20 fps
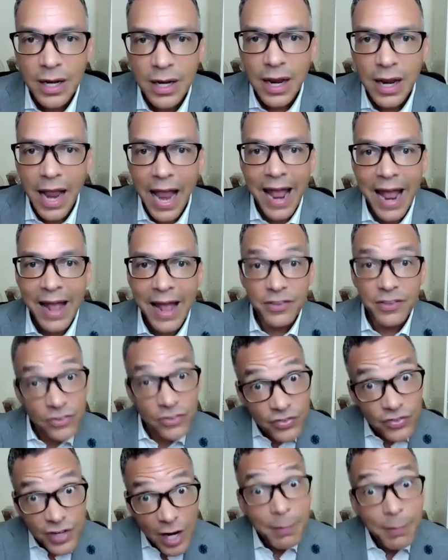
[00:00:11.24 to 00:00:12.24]
And this
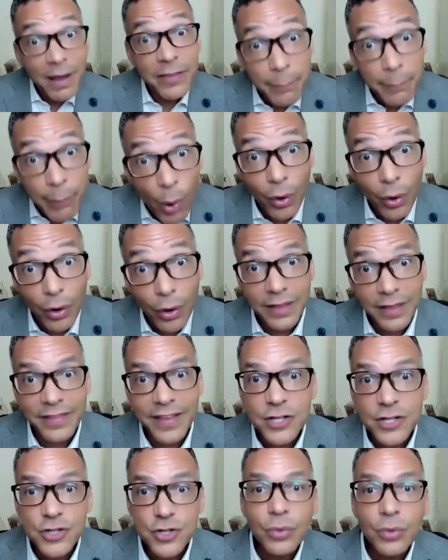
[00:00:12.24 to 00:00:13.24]
is done by the board, and
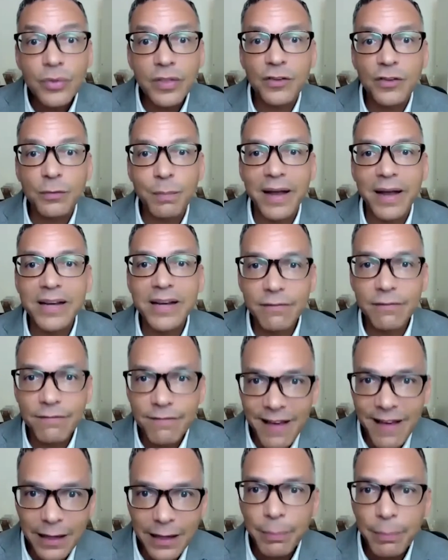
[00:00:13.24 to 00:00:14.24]
they do this by
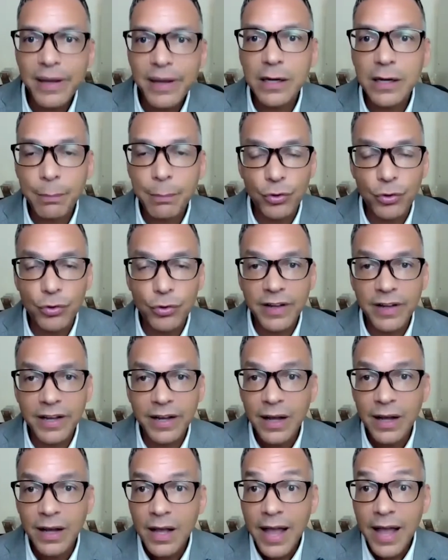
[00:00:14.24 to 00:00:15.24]
developing and
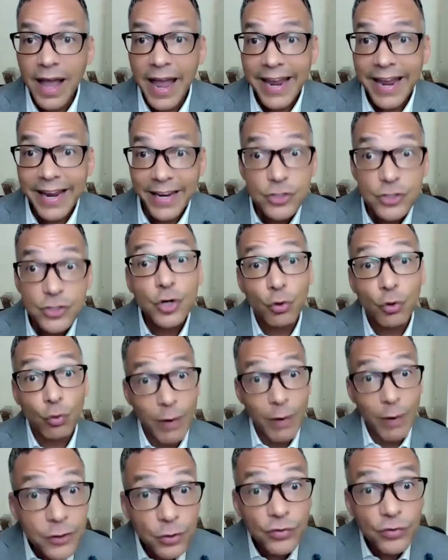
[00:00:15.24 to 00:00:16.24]
approving a
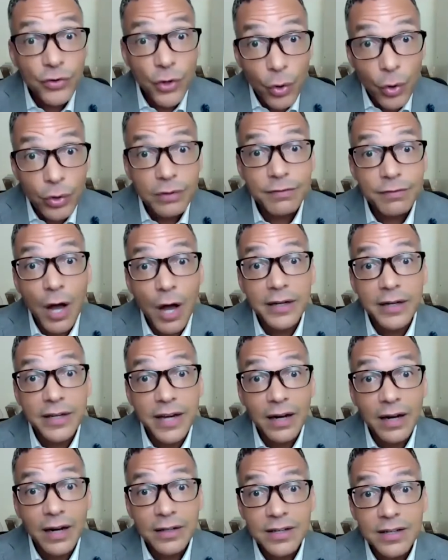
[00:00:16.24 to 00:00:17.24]
director's code of
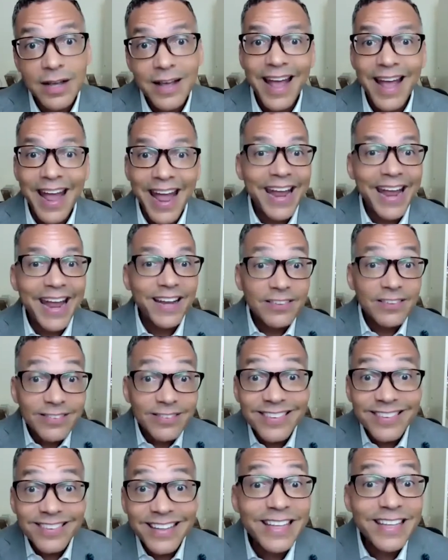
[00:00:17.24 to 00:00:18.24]
conduct, a
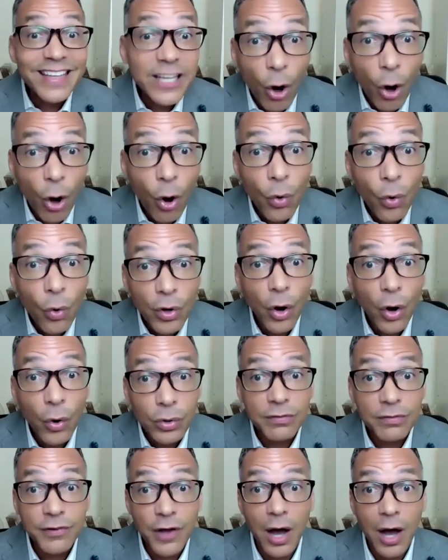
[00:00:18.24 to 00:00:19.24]
CEO code
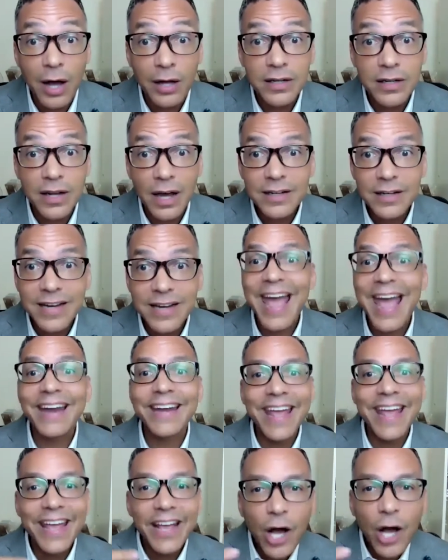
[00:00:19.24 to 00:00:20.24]
of conduct, and
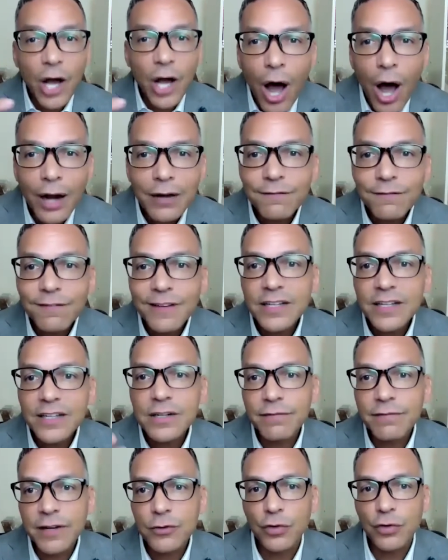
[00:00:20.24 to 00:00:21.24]
a conflict
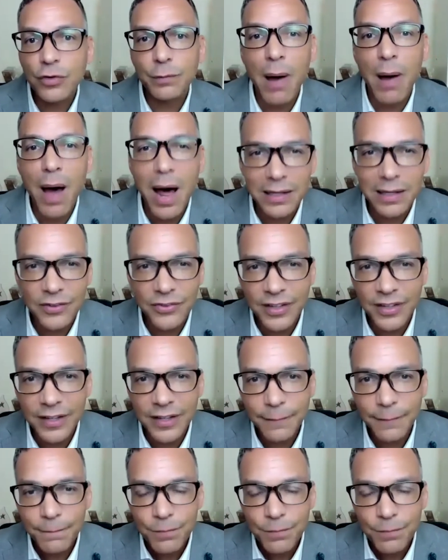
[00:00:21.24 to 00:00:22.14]
of interest policy.